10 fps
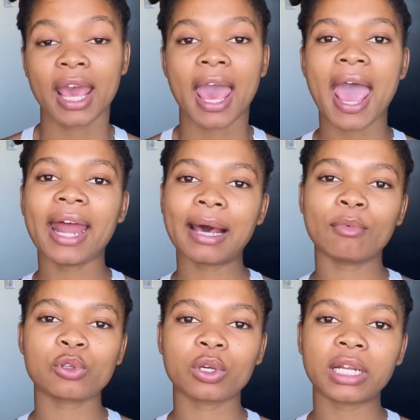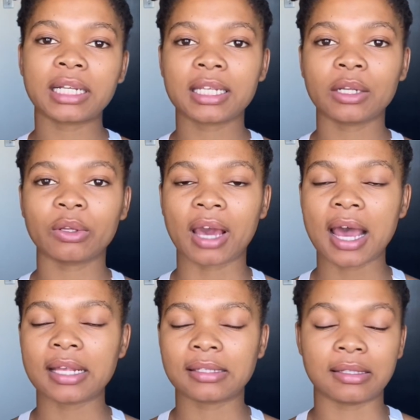and I'm also going to tell you
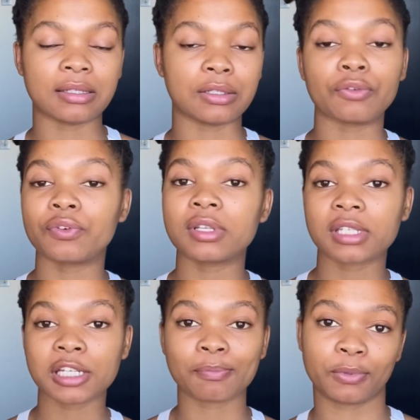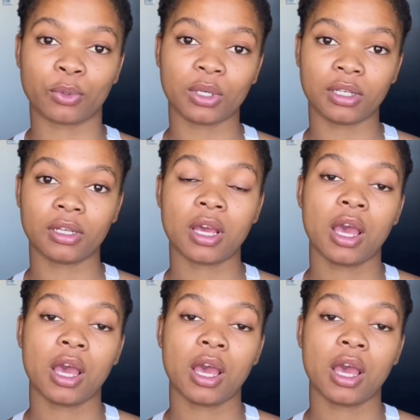guys the differences between